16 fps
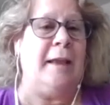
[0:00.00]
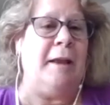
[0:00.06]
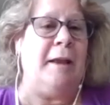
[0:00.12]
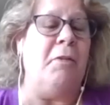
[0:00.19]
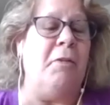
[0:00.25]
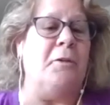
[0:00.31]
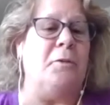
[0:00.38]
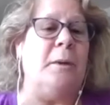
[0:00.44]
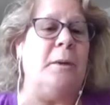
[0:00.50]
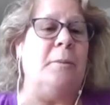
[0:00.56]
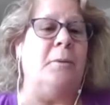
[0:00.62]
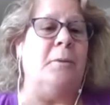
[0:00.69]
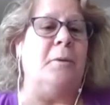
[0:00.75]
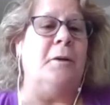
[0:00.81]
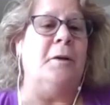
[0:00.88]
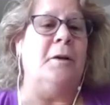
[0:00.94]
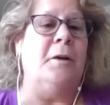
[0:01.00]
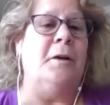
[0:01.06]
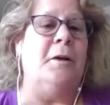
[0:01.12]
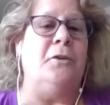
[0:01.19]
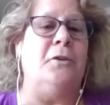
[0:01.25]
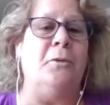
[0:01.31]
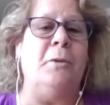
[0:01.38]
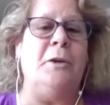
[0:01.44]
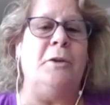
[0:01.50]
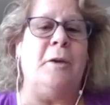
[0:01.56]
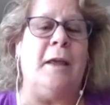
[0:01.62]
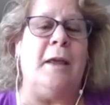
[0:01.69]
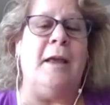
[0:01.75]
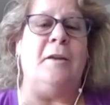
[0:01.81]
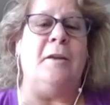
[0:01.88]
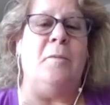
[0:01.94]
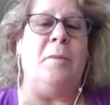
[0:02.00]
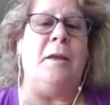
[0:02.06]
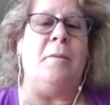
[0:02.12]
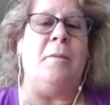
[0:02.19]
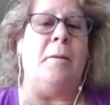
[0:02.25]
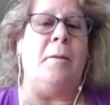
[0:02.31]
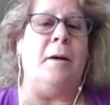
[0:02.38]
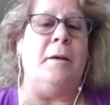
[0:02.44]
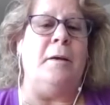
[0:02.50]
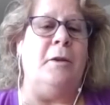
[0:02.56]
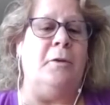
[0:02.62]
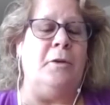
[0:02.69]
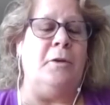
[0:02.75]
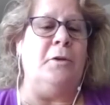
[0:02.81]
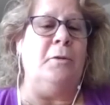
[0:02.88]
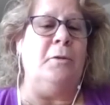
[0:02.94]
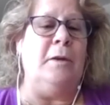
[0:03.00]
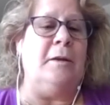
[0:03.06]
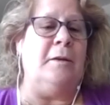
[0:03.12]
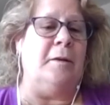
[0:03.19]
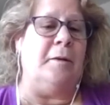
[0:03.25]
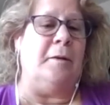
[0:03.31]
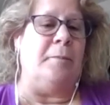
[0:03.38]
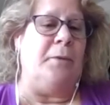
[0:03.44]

care of those people. Do what you can to be, you don't need to,